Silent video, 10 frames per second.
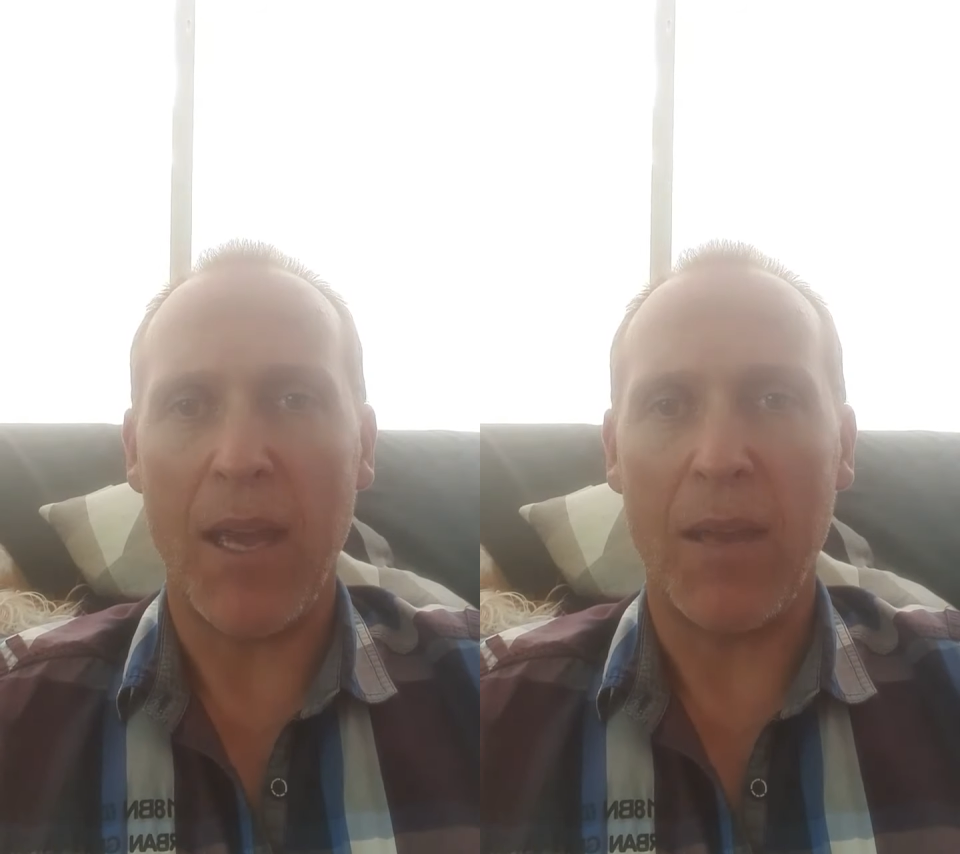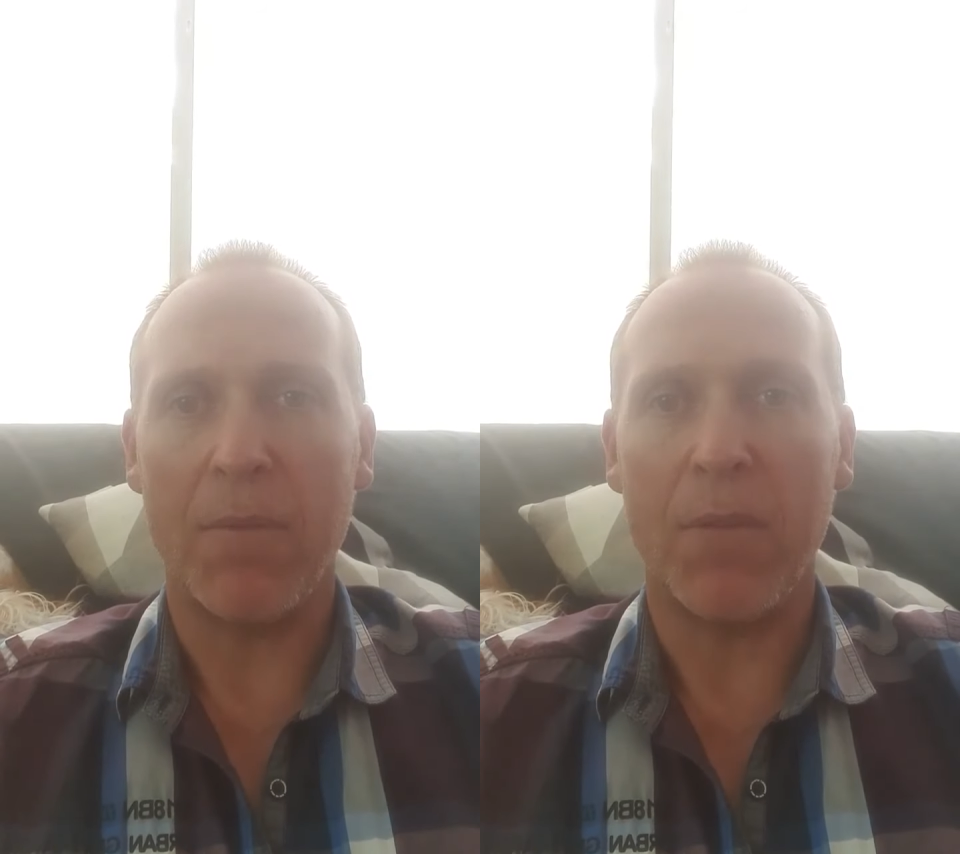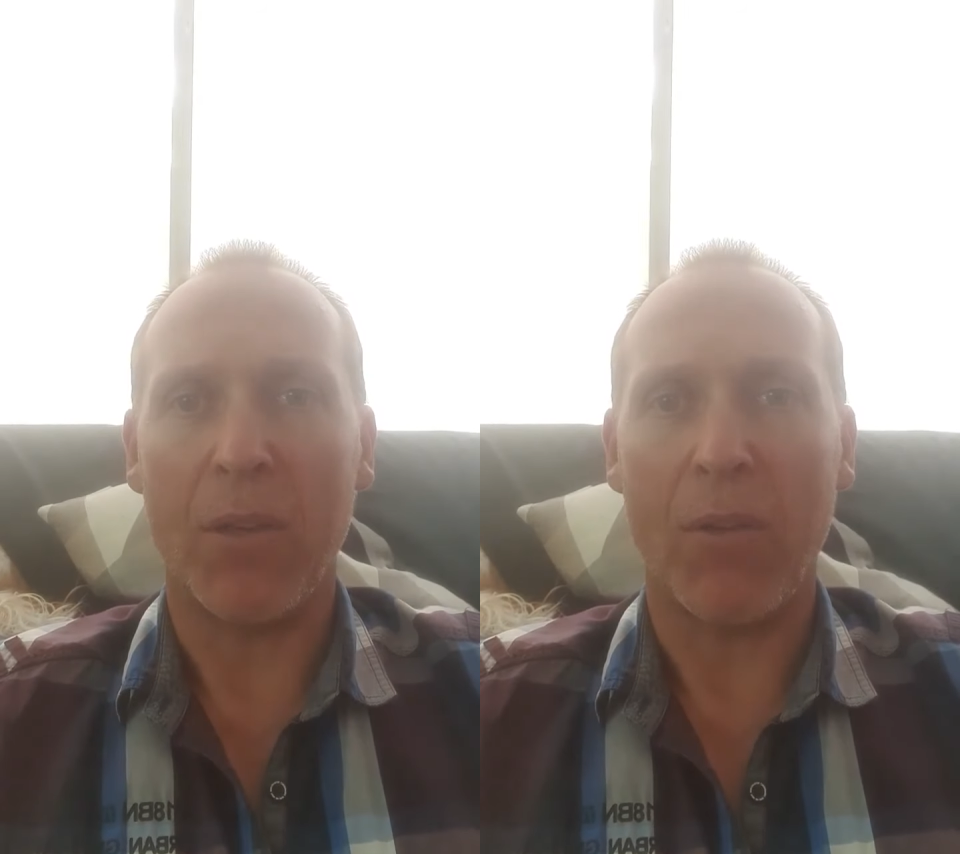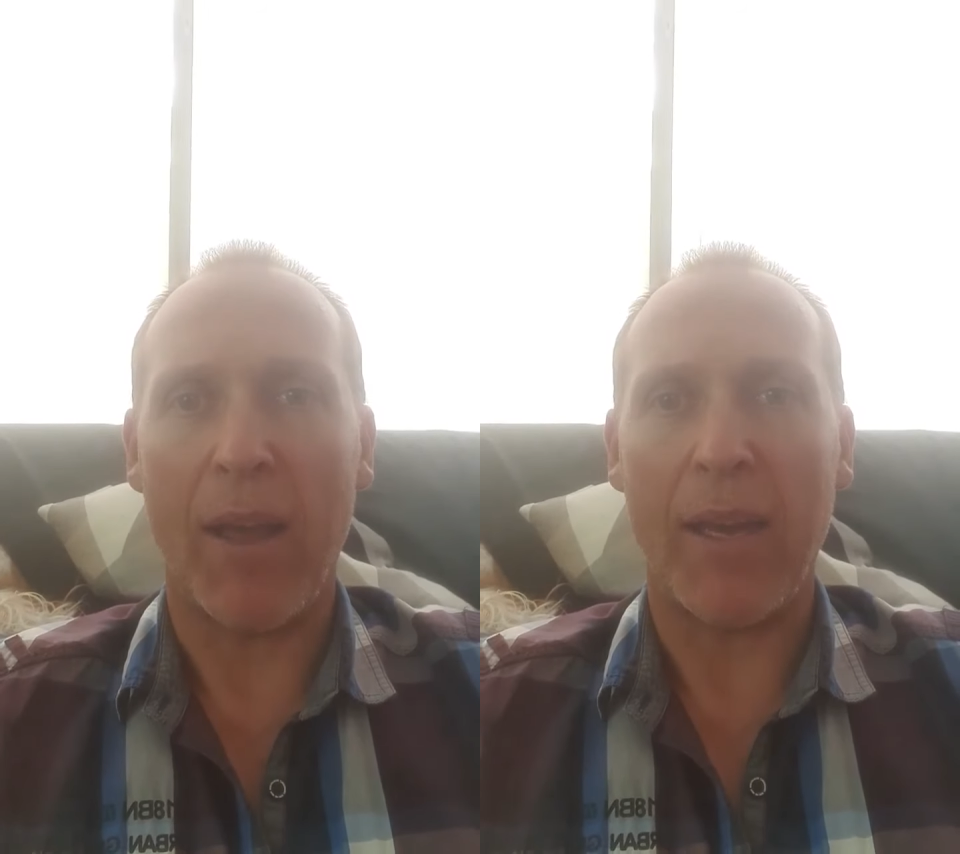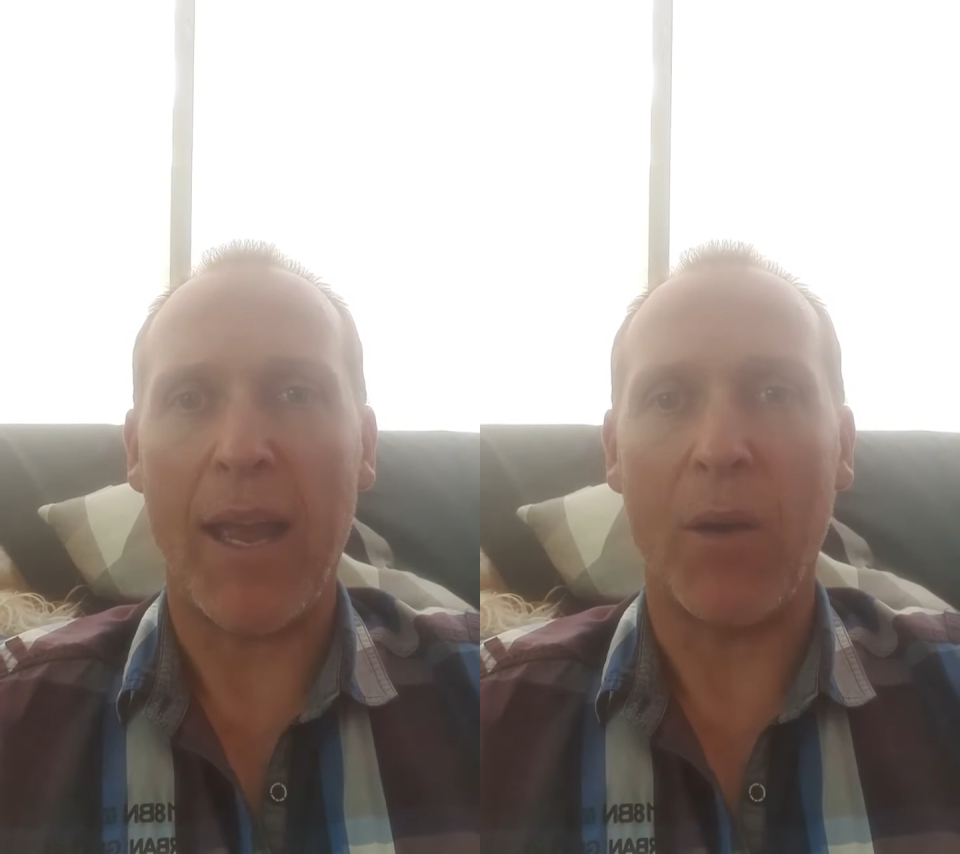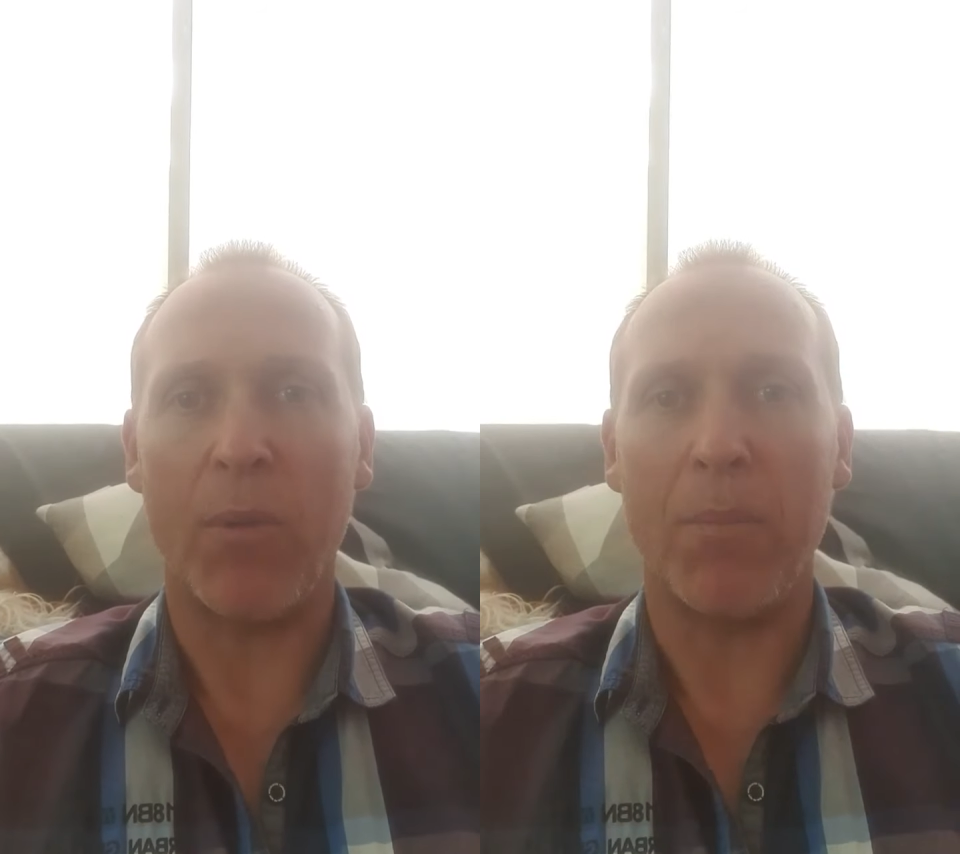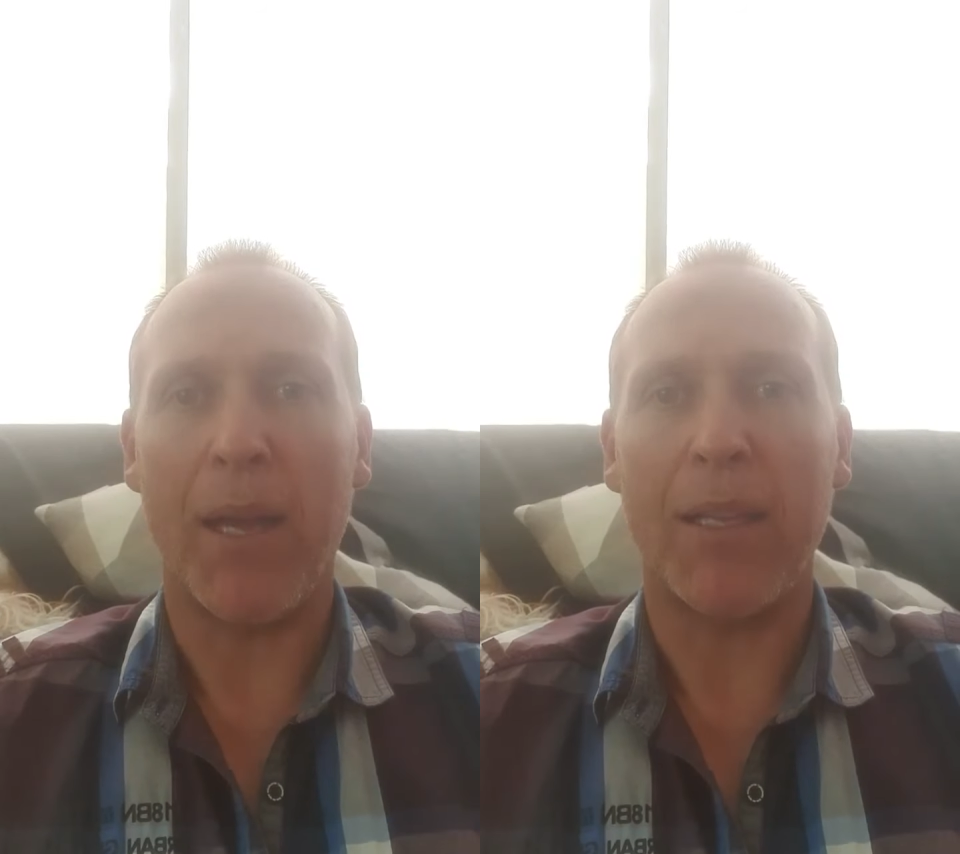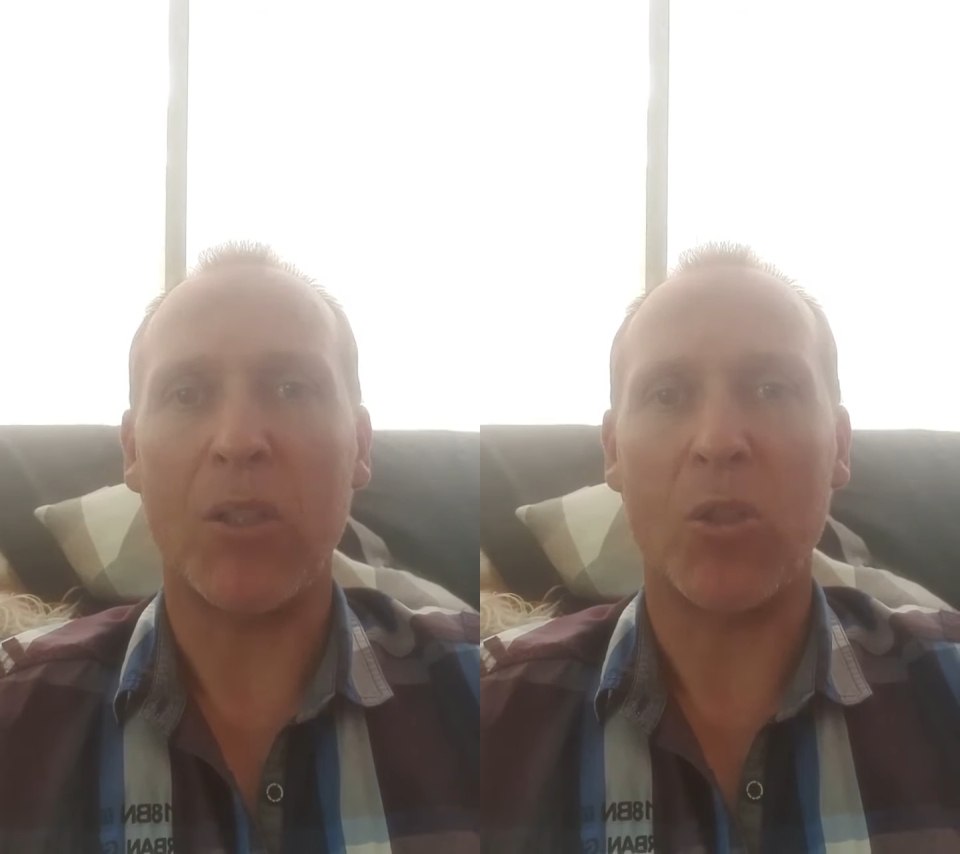and figure out how we
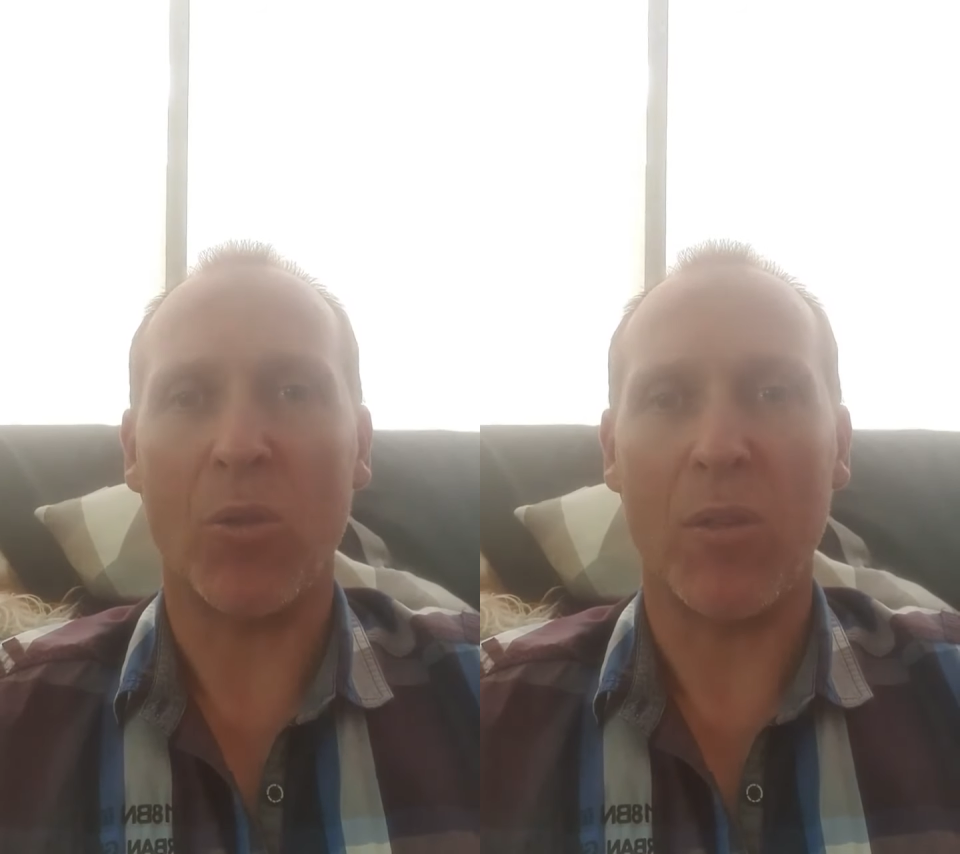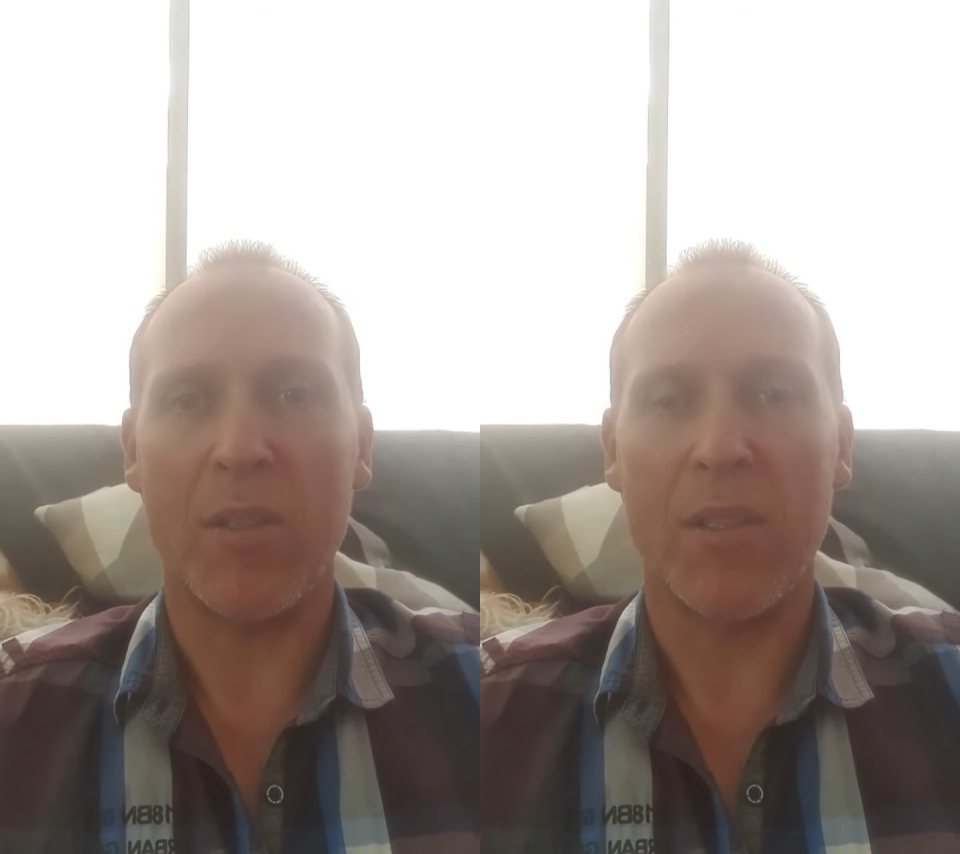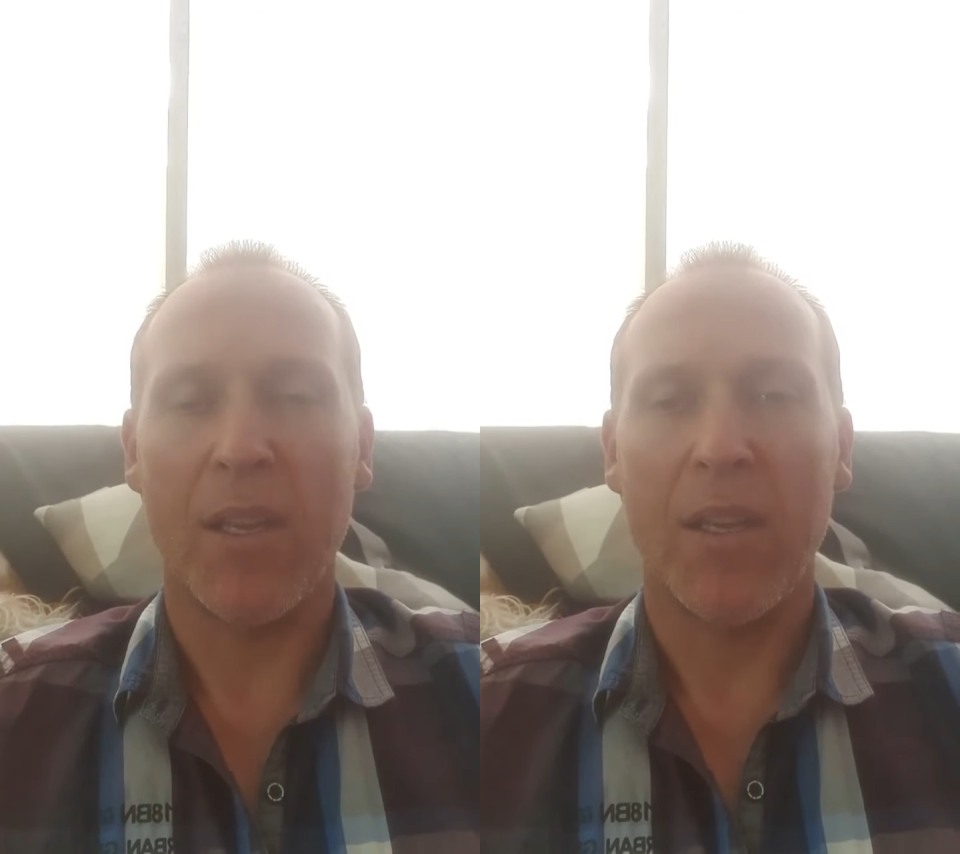make a choice